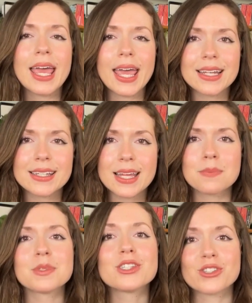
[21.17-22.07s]
and
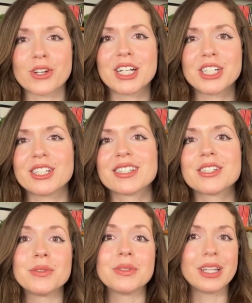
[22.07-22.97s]
tips and strategies
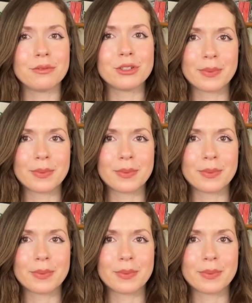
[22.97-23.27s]
to live your